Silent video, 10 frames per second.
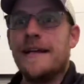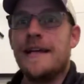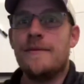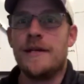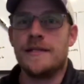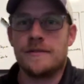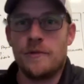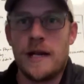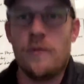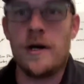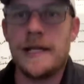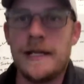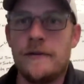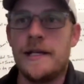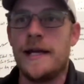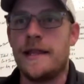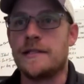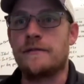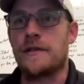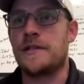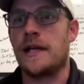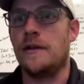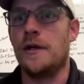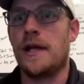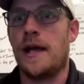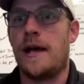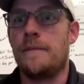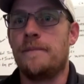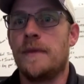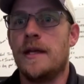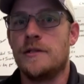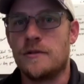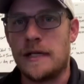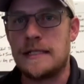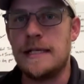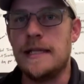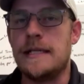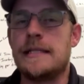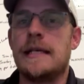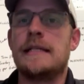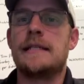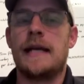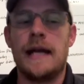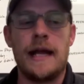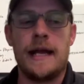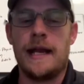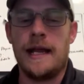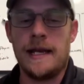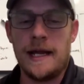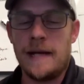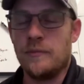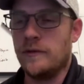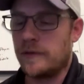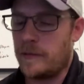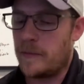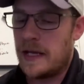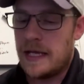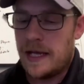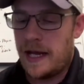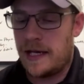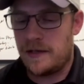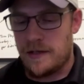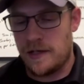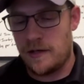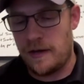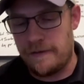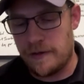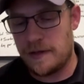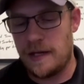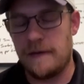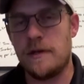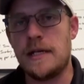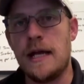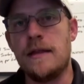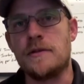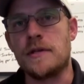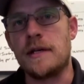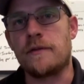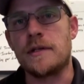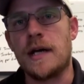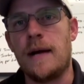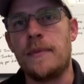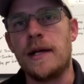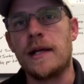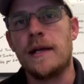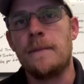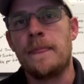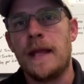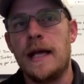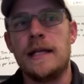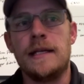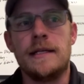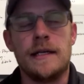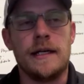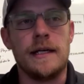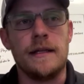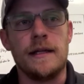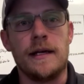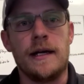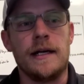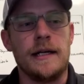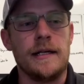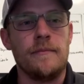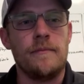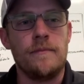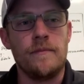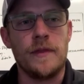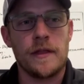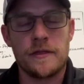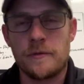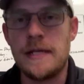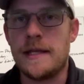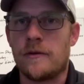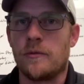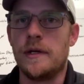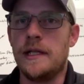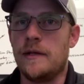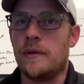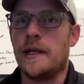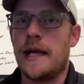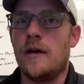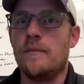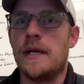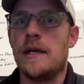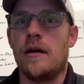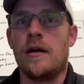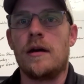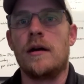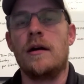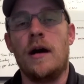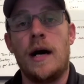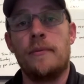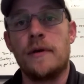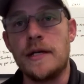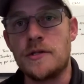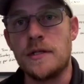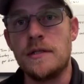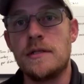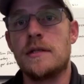because when I walk in every day, that's the first thing I look at. So I see these things and I pull from them. Every day there's a different topic, and the 3 that really, really help me are operations,